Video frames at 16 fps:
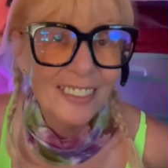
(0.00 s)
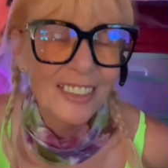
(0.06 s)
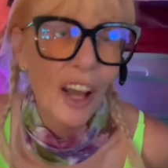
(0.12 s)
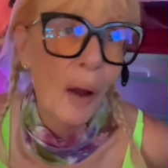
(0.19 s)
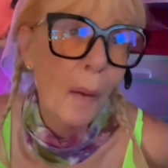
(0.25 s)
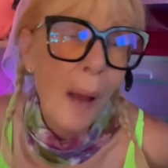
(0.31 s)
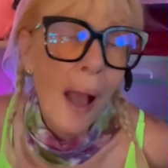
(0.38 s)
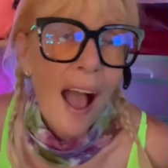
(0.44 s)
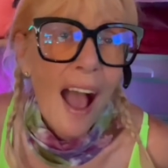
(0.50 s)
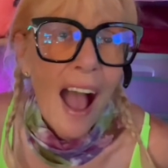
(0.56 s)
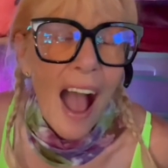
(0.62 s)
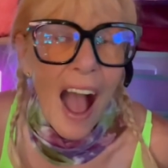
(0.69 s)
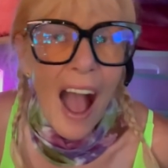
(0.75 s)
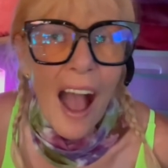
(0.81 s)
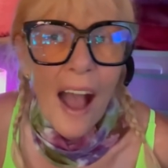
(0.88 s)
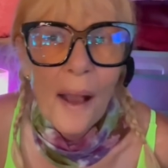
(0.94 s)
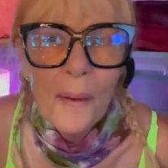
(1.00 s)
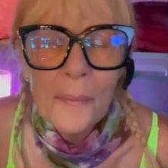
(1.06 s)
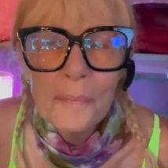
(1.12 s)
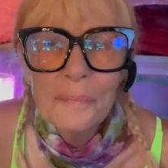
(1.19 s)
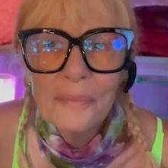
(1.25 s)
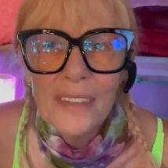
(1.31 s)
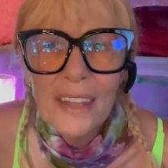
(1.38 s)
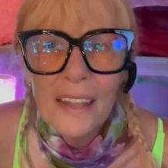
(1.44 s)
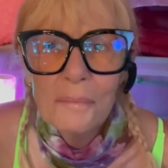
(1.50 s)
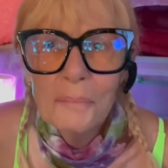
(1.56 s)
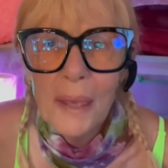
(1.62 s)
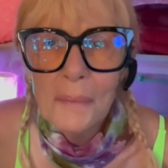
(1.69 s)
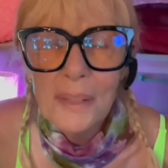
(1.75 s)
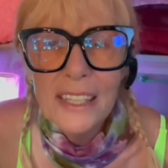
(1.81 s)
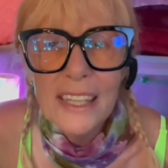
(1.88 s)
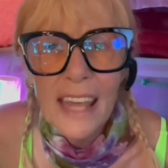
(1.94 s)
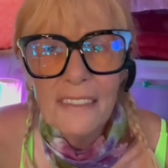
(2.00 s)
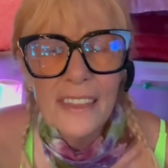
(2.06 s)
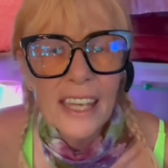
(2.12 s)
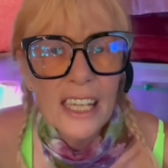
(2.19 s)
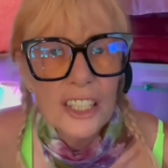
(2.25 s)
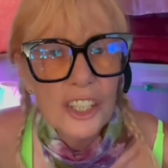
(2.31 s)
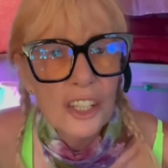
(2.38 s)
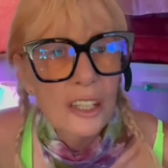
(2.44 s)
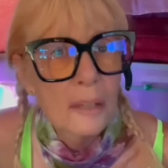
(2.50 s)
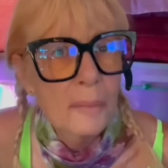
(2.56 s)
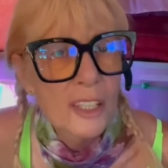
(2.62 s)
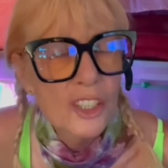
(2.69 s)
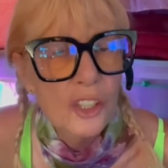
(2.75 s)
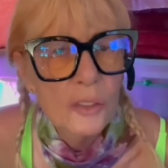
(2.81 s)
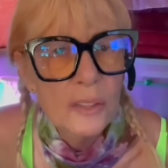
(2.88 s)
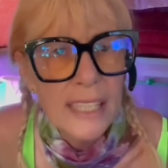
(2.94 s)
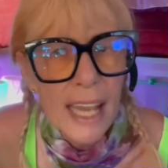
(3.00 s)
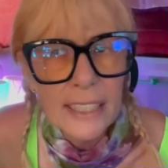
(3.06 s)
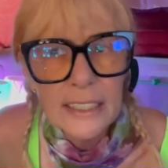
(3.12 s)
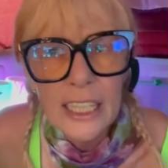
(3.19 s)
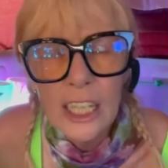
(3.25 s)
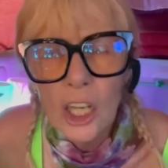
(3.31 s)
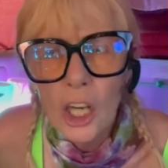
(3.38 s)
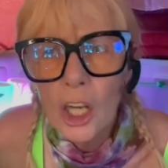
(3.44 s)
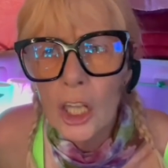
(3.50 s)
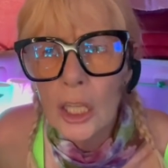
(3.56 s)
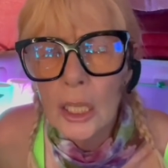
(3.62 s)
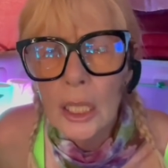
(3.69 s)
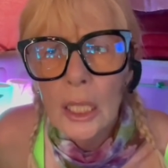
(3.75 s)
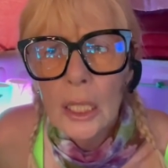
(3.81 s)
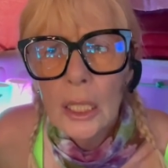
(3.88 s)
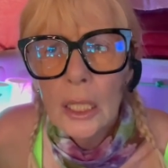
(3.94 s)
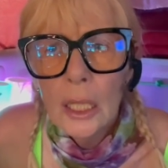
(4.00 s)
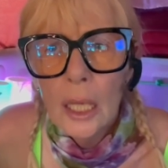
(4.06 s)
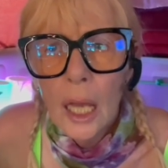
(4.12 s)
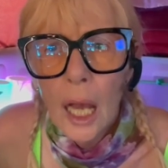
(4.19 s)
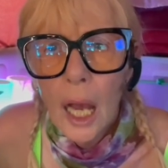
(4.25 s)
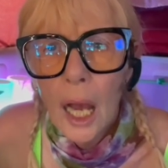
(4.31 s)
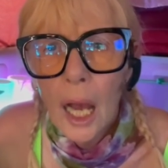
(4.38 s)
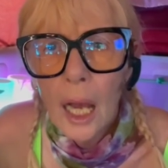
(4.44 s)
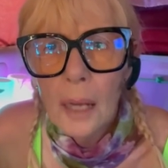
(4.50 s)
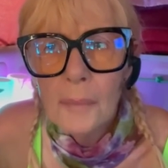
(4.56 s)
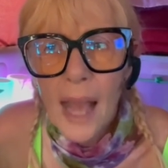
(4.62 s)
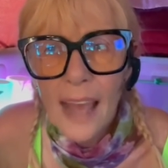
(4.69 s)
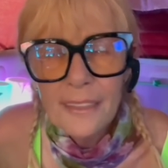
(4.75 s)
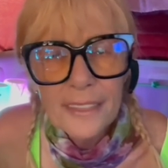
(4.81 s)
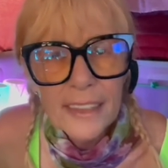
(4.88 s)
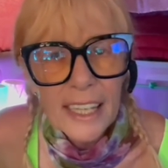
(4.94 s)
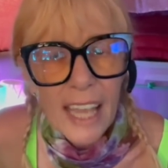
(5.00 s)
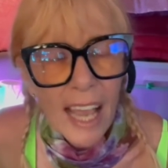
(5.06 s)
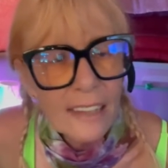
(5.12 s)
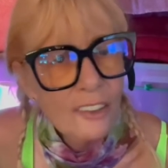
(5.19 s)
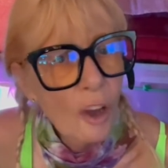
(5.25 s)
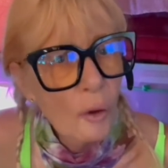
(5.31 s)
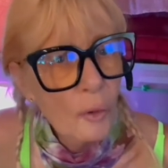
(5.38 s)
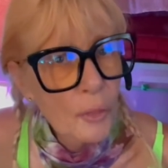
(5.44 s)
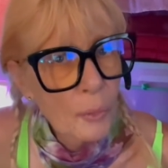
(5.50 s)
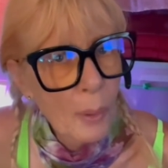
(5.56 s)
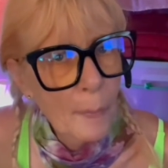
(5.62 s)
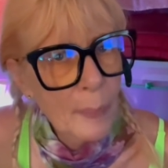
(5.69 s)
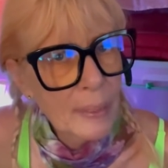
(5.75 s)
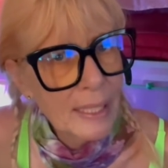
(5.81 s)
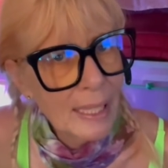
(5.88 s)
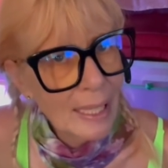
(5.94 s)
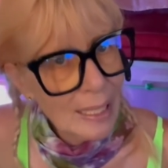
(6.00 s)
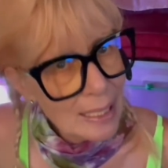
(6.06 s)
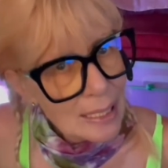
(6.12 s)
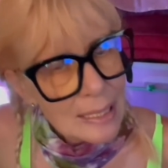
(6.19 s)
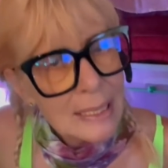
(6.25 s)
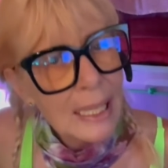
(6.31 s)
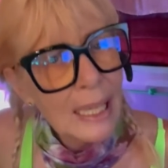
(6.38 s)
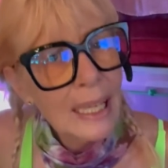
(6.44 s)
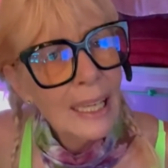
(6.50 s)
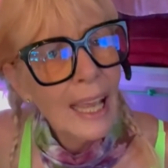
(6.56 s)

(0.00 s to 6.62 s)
know. Um, maybe they think it's going to be too technical um, I think I go through it pretty easy